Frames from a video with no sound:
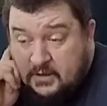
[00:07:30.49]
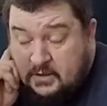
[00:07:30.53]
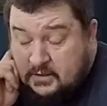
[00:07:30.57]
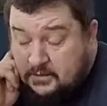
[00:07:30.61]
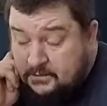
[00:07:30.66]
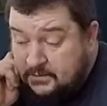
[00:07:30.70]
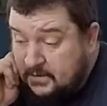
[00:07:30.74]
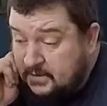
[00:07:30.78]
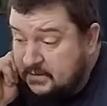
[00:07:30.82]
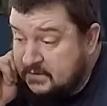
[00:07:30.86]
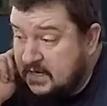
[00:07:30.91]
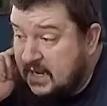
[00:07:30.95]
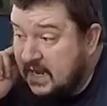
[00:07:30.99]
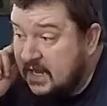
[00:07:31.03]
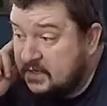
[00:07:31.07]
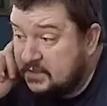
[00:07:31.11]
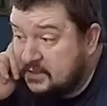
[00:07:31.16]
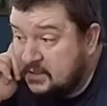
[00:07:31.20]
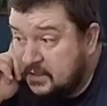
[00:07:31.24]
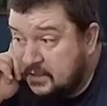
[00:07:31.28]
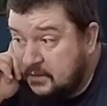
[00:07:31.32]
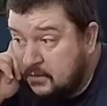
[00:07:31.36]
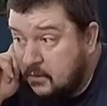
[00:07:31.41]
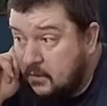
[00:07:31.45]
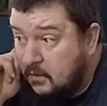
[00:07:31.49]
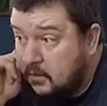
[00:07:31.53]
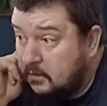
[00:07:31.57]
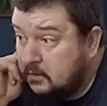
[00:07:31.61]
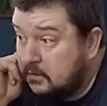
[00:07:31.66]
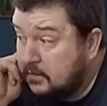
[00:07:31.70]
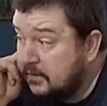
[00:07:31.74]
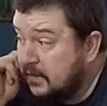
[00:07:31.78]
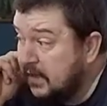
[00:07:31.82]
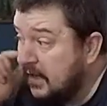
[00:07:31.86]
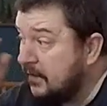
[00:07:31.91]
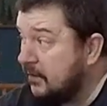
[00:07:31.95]
is fantastic all
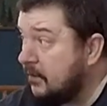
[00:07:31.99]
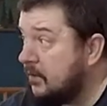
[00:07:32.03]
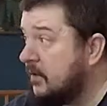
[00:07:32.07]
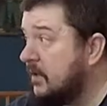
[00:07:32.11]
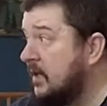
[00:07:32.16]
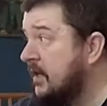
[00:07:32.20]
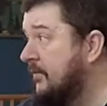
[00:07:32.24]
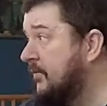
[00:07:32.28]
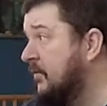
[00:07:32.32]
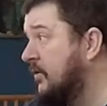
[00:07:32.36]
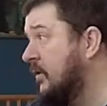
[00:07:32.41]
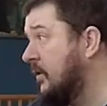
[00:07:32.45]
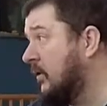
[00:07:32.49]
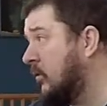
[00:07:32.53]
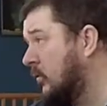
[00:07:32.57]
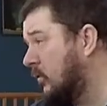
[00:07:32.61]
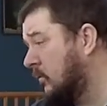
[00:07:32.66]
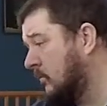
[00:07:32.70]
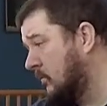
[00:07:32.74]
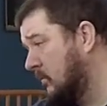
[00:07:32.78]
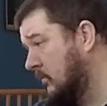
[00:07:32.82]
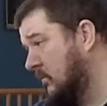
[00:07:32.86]
together. Even the